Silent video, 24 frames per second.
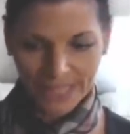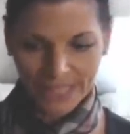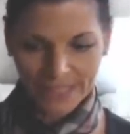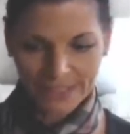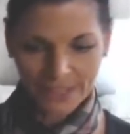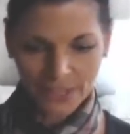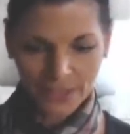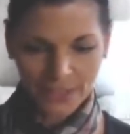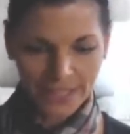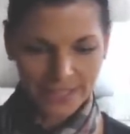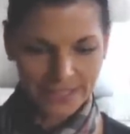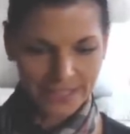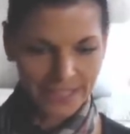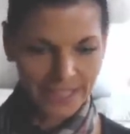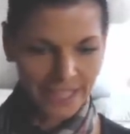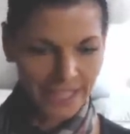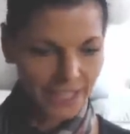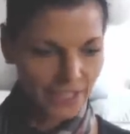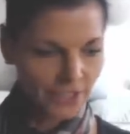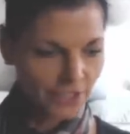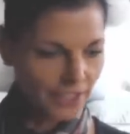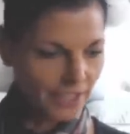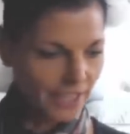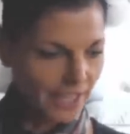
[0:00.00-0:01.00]
So let's take
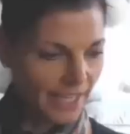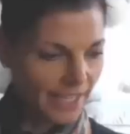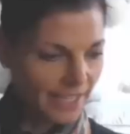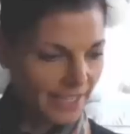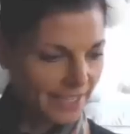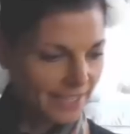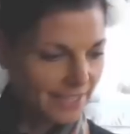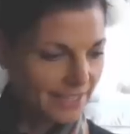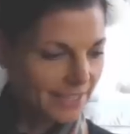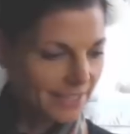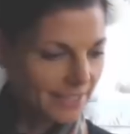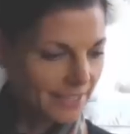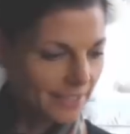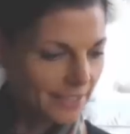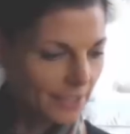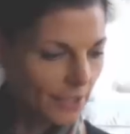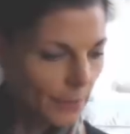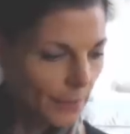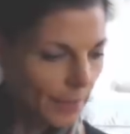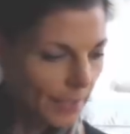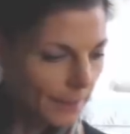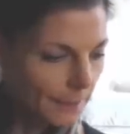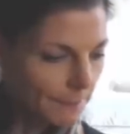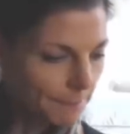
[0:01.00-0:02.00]
a look at it.
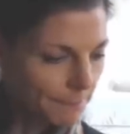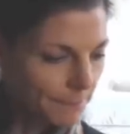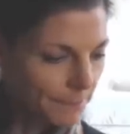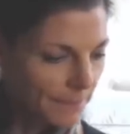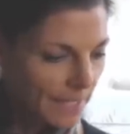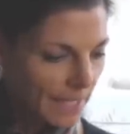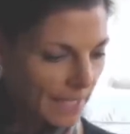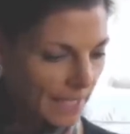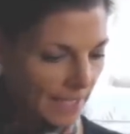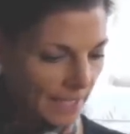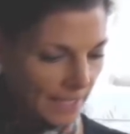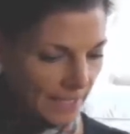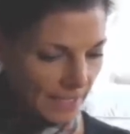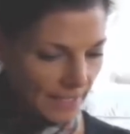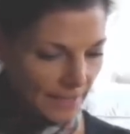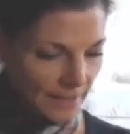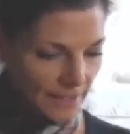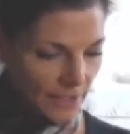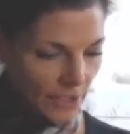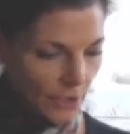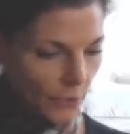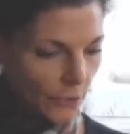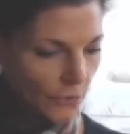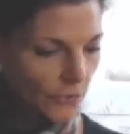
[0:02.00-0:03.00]
Okay.
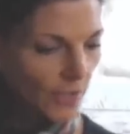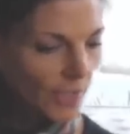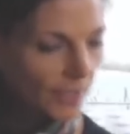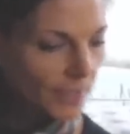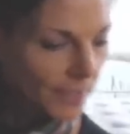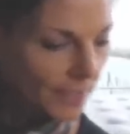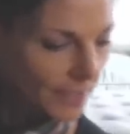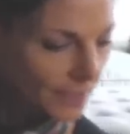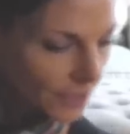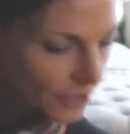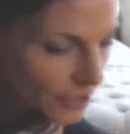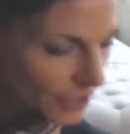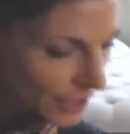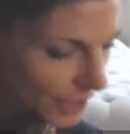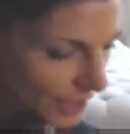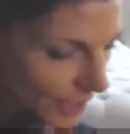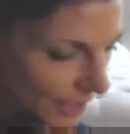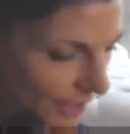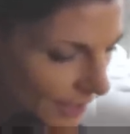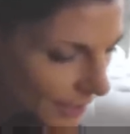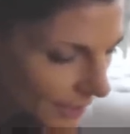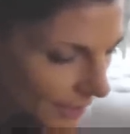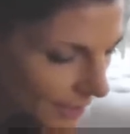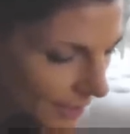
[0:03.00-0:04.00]
The overall energy
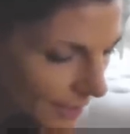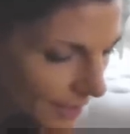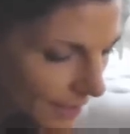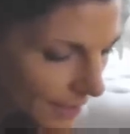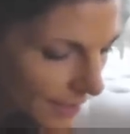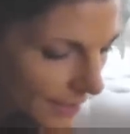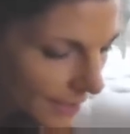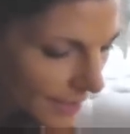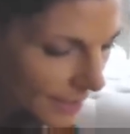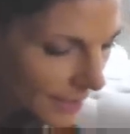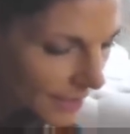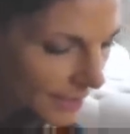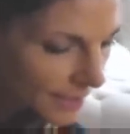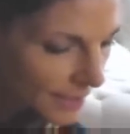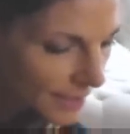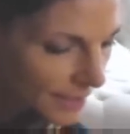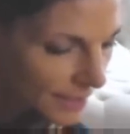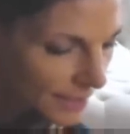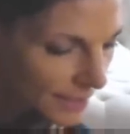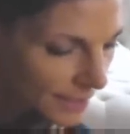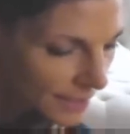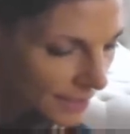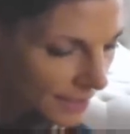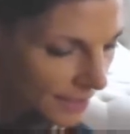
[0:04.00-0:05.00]
here
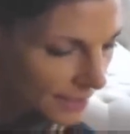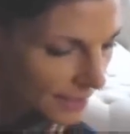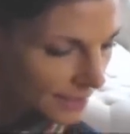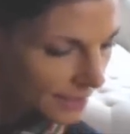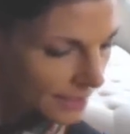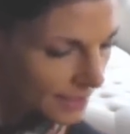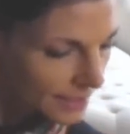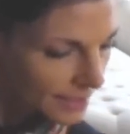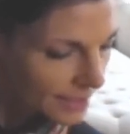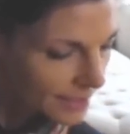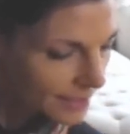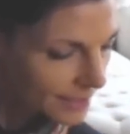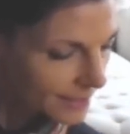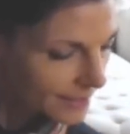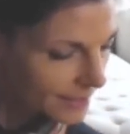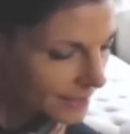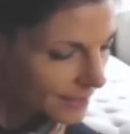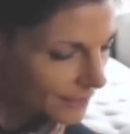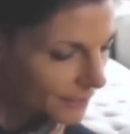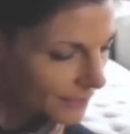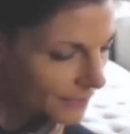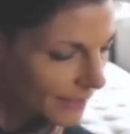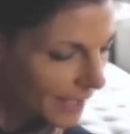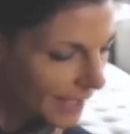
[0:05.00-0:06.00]
is
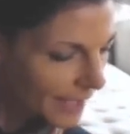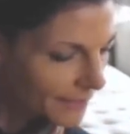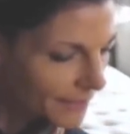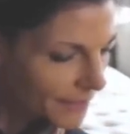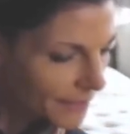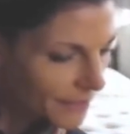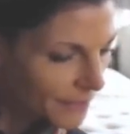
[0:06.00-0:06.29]
the Five of